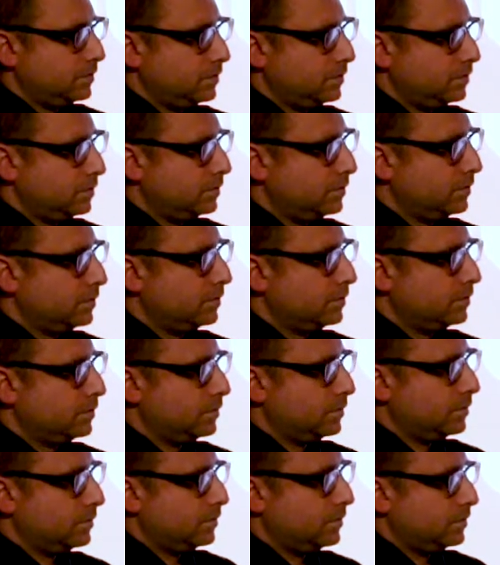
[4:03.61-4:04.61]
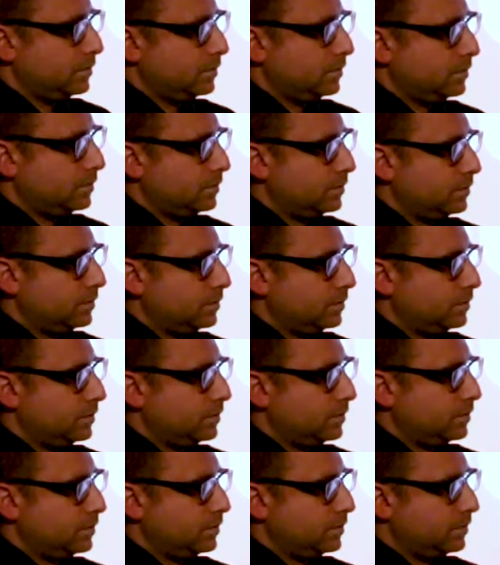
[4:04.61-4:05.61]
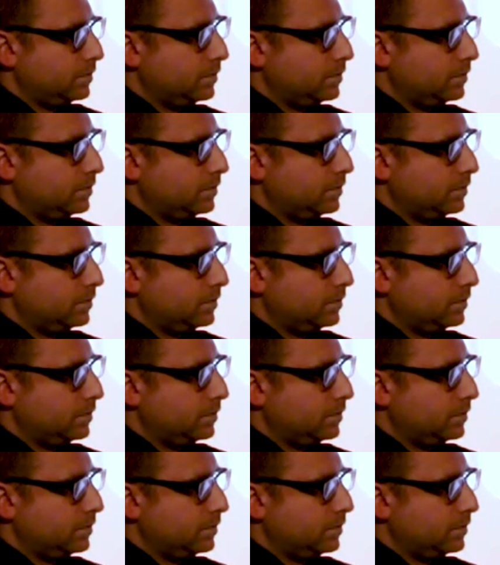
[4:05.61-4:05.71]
This person isn't speaking.